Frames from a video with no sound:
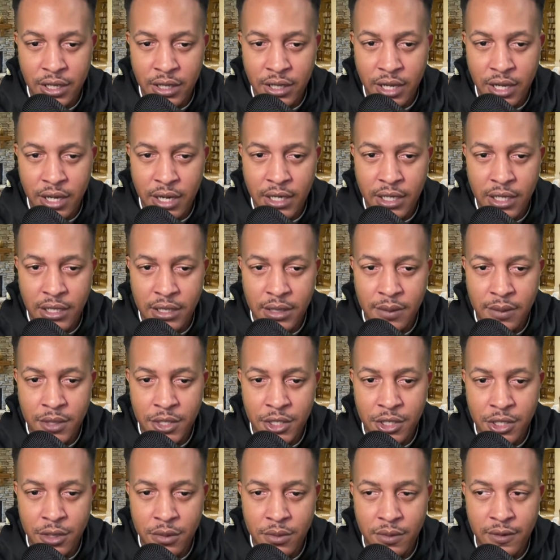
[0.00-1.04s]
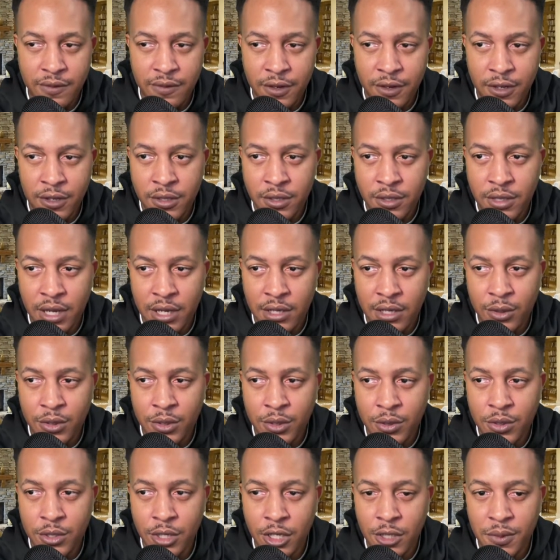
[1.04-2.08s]
Like I need them to show me first. I know
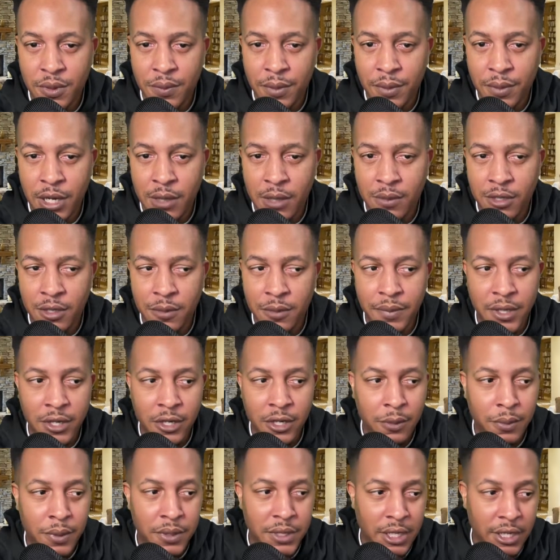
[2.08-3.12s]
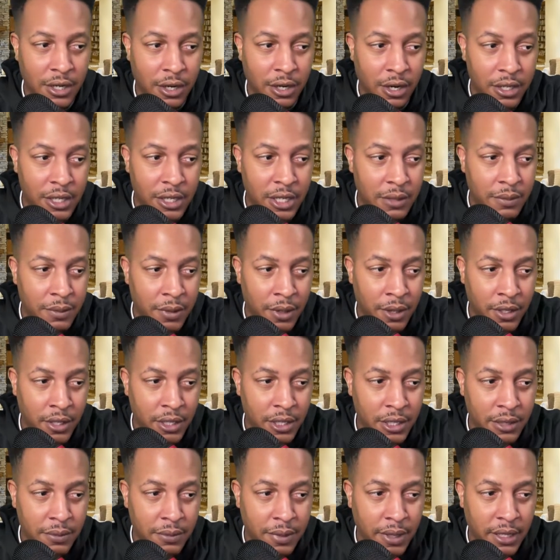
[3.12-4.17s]
Utah's been bottom of the barrel, but they are getting
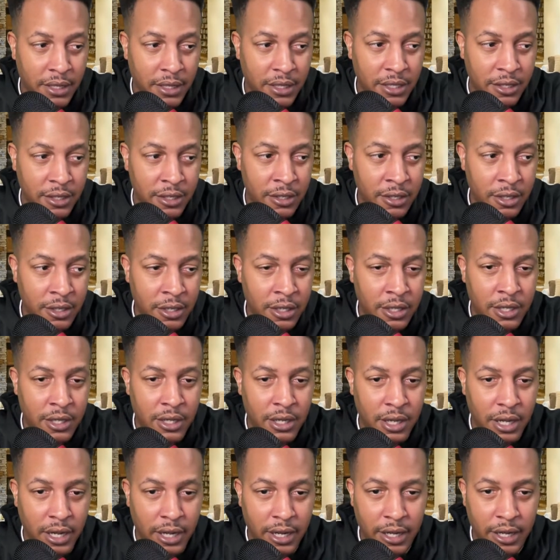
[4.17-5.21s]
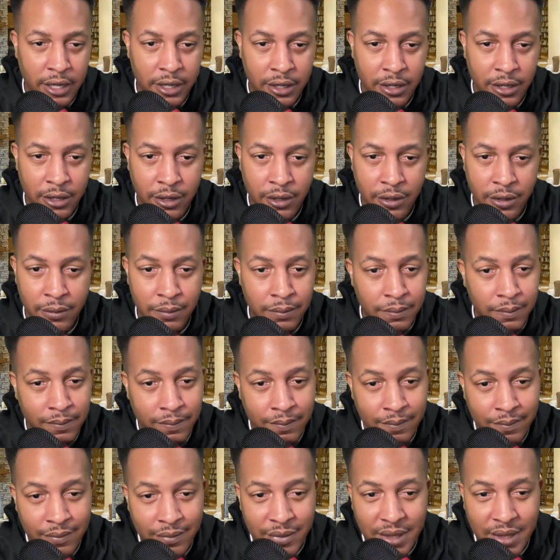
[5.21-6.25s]
marketing back there, and
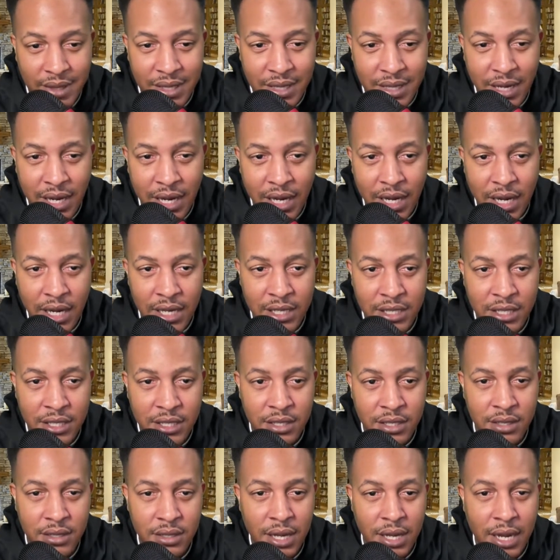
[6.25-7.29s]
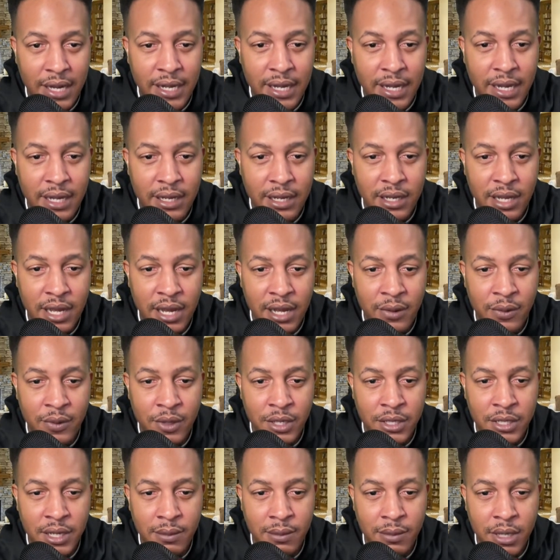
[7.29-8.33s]
I can't lay with a
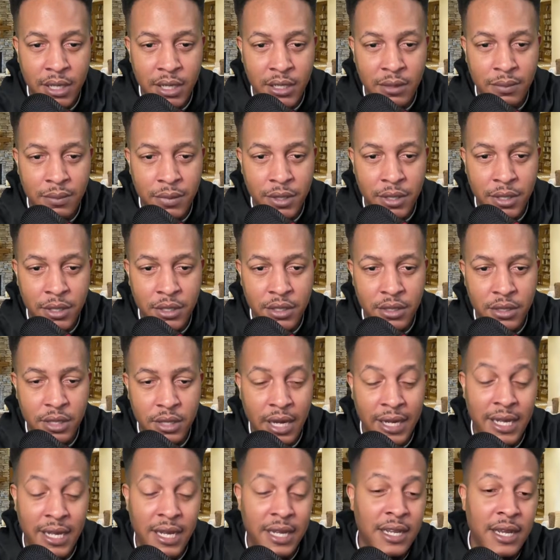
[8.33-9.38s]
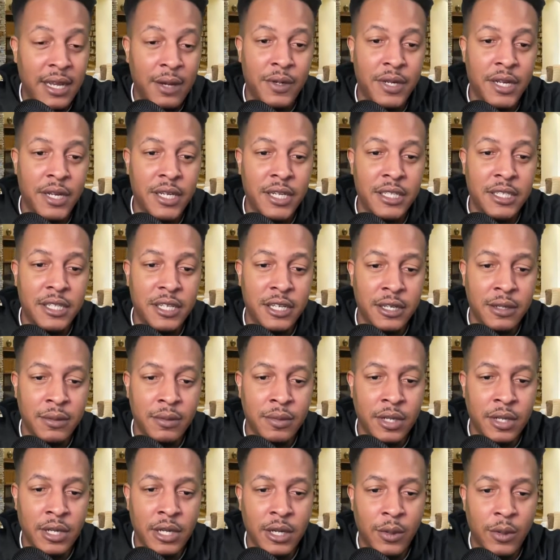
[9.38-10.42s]
team like the Bucks. I can't lay with any team
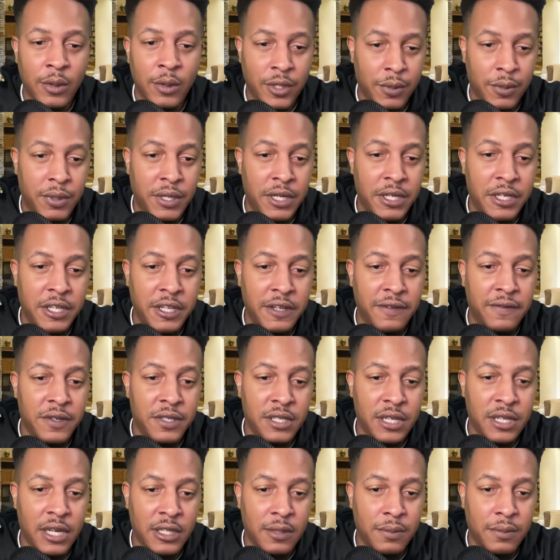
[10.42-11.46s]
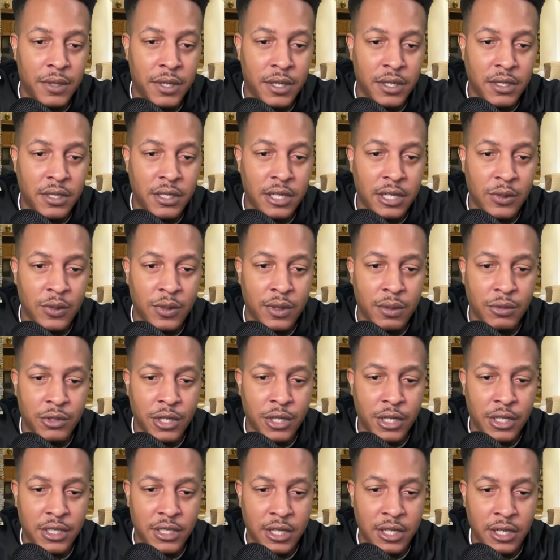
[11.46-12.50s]
when they're playing defense like the Bucks. That's what I'm trying
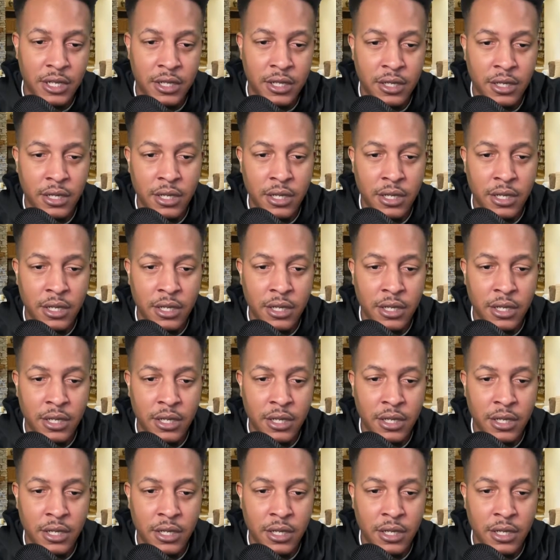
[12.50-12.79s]
to say.